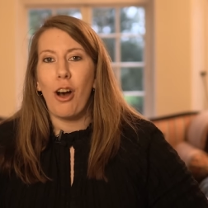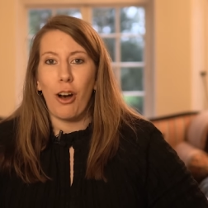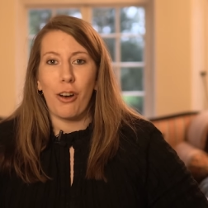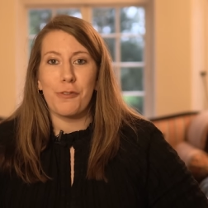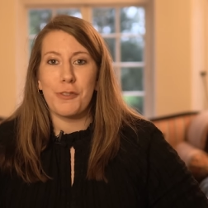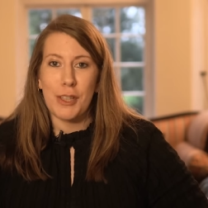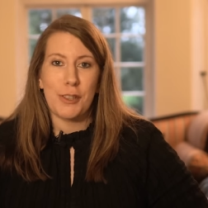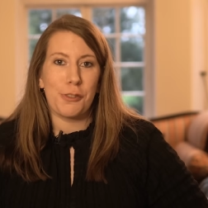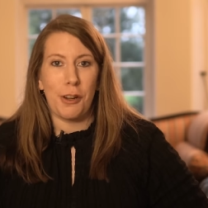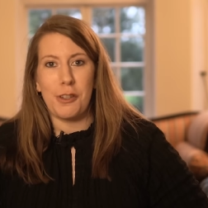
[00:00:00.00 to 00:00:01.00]
of
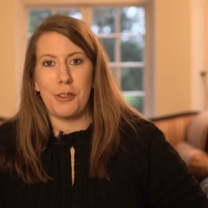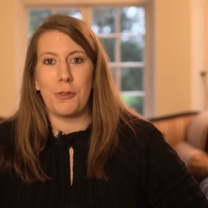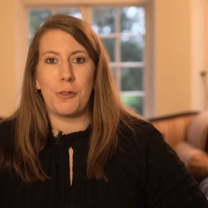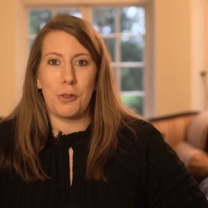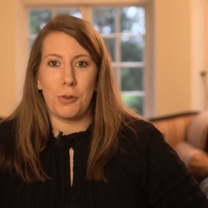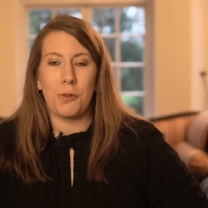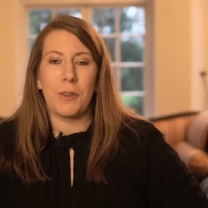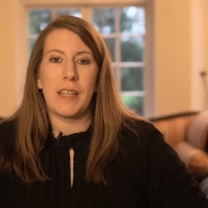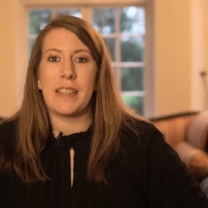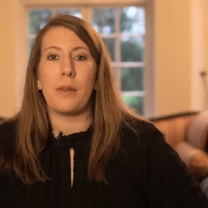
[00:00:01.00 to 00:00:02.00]
disgruntled
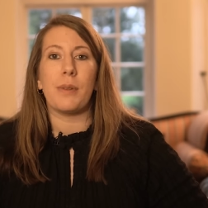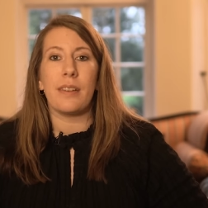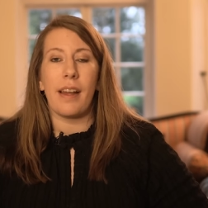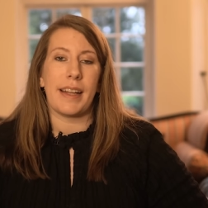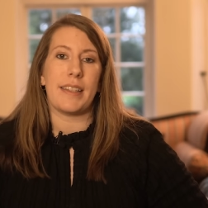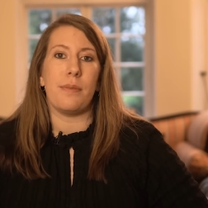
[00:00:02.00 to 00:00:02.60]
Tories who would like